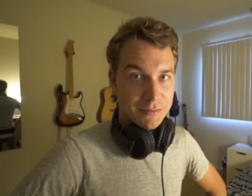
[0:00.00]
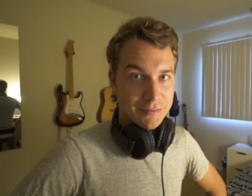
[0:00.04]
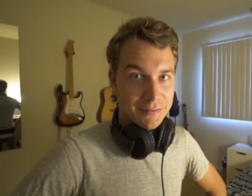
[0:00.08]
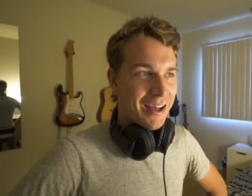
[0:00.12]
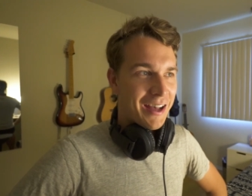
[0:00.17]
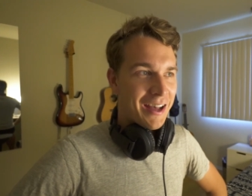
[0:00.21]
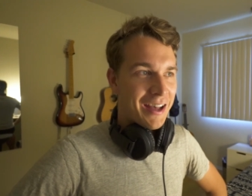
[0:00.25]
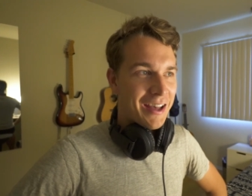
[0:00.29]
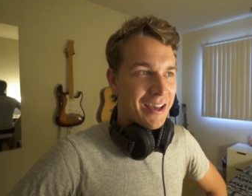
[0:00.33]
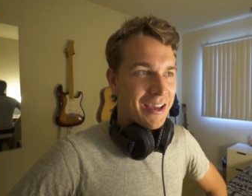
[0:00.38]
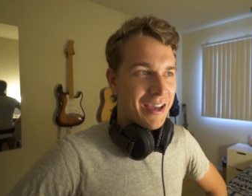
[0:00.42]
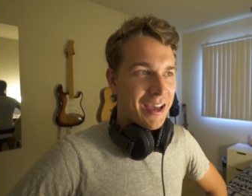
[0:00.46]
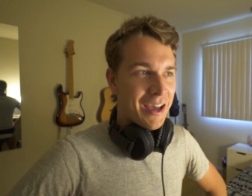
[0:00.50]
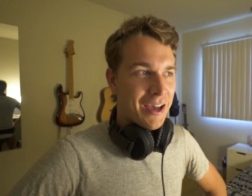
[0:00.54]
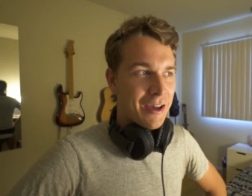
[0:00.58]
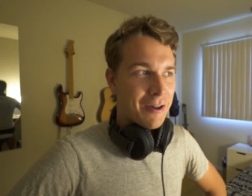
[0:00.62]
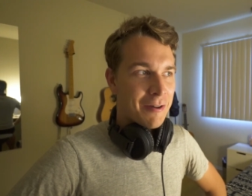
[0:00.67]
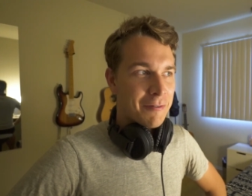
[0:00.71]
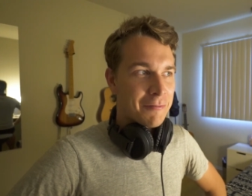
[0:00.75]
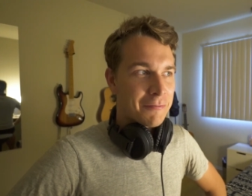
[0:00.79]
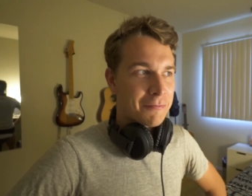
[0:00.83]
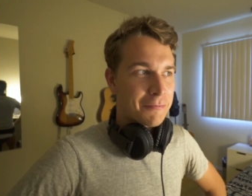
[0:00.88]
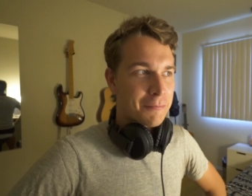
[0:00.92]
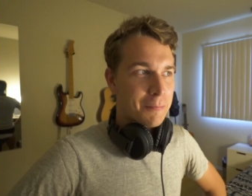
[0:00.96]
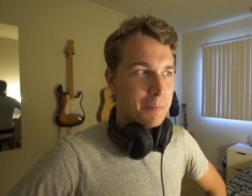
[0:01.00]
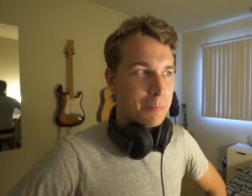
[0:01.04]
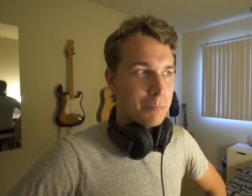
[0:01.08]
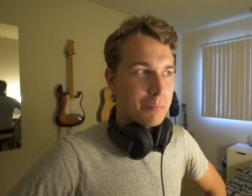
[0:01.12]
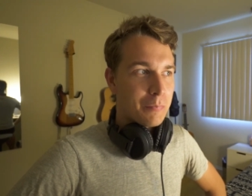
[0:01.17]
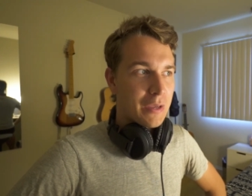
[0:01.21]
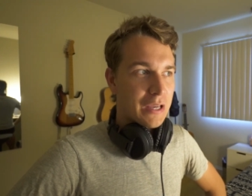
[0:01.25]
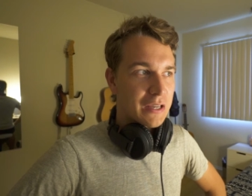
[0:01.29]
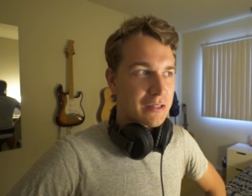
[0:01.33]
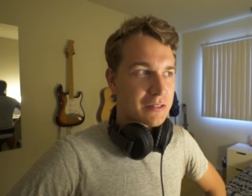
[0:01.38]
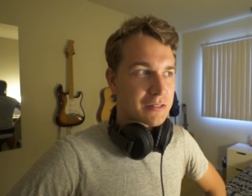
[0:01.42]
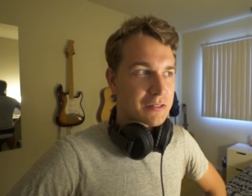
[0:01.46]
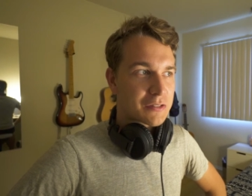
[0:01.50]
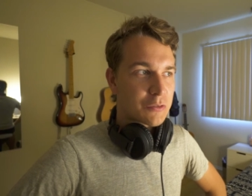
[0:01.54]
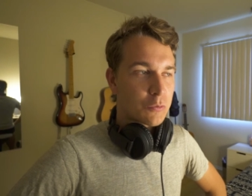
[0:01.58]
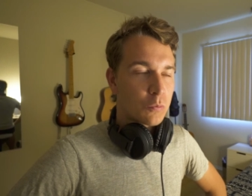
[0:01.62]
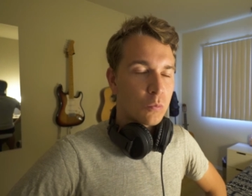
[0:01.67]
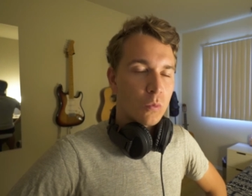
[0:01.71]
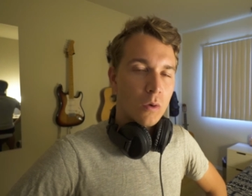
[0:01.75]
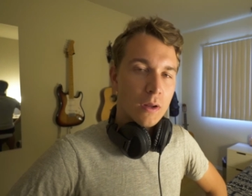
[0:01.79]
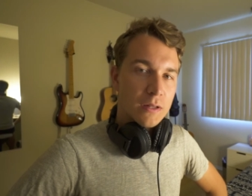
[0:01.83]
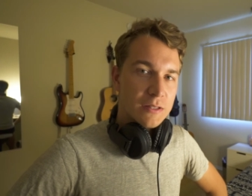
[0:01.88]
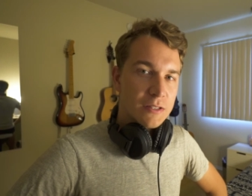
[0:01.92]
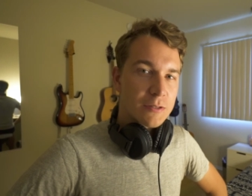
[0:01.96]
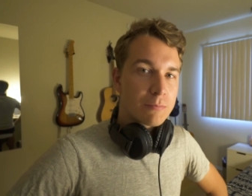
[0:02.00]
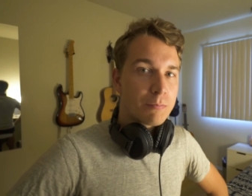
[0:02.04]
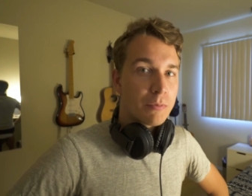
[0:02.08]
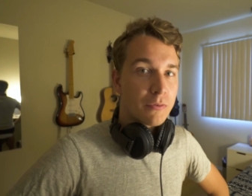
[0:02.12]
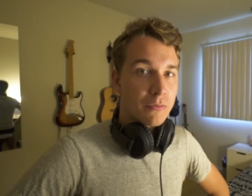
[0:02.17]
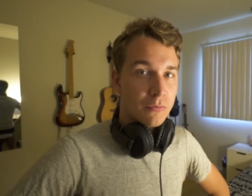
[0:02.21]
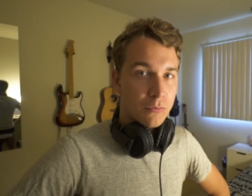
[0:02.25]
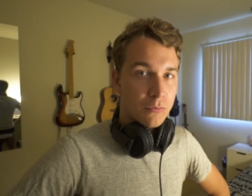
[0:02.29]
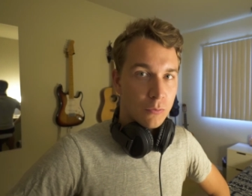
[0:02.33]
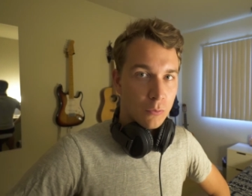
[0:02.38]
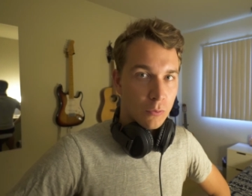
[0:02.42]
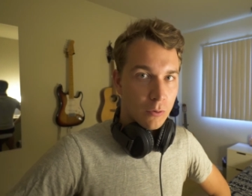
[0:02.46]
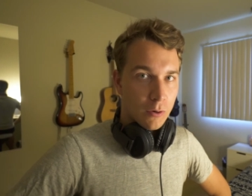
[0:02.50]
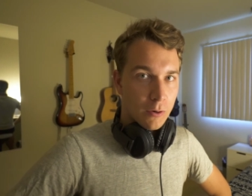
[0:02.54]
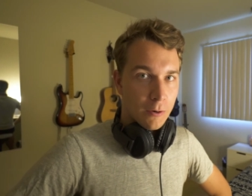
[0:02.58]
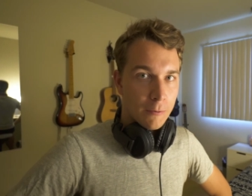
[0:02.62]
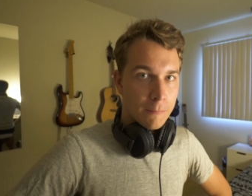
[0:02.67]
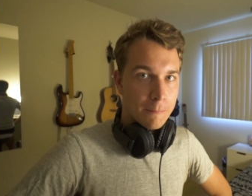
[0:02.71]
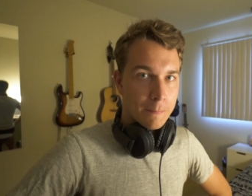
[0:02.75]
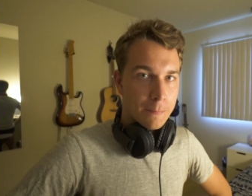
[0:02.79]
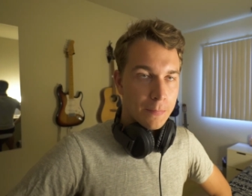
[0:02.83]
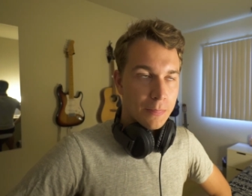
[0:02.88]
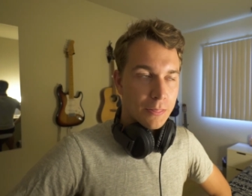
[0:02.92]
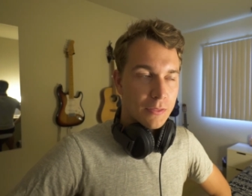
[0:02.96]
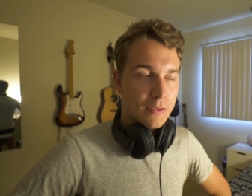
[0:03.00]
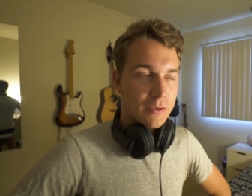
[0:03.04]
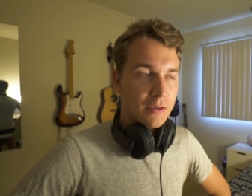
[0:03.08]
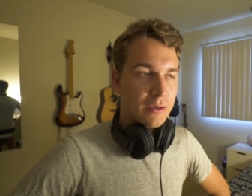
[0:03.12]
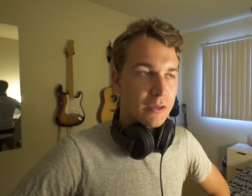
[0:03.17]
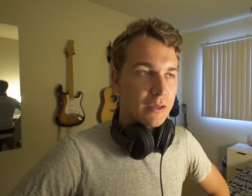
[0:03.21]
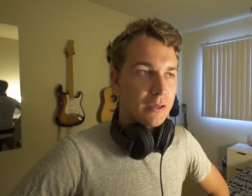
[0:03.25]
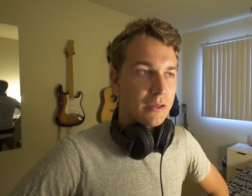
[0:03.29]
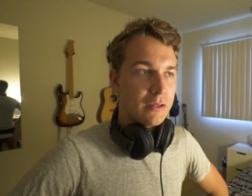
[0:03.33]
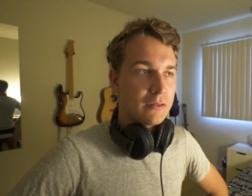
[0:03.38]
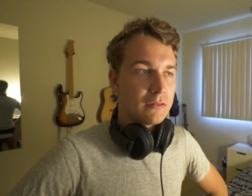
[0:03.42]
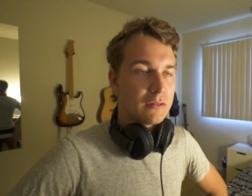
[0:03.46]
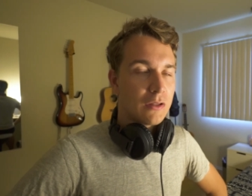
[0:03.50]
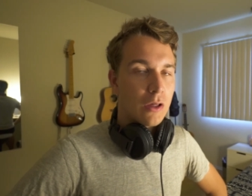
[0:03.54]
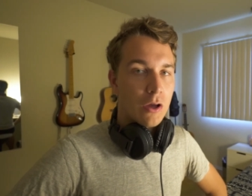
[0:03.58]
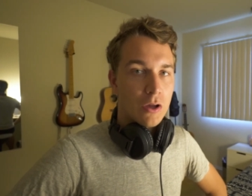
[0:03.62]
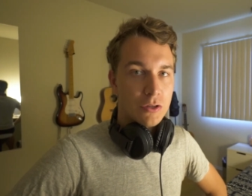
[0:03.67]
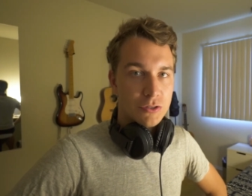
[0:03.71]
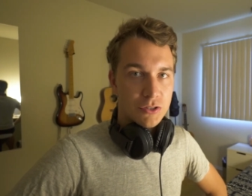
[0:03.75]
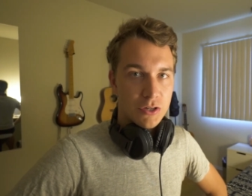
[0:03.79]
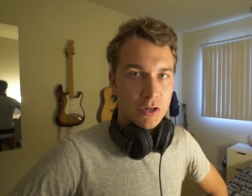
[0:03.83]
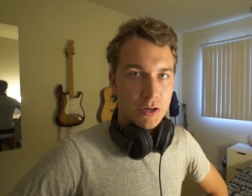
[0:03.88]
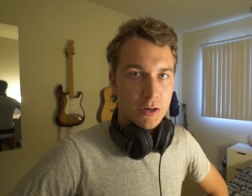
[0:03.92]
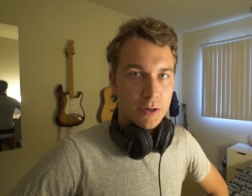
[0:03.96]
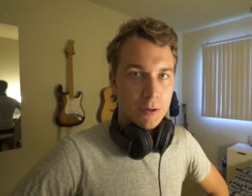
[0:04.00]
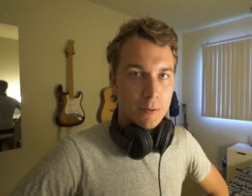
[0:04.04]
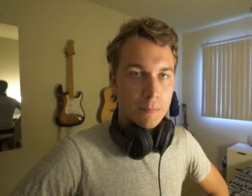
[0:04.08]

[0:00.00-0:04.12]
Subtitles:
I have mixed once before in Logic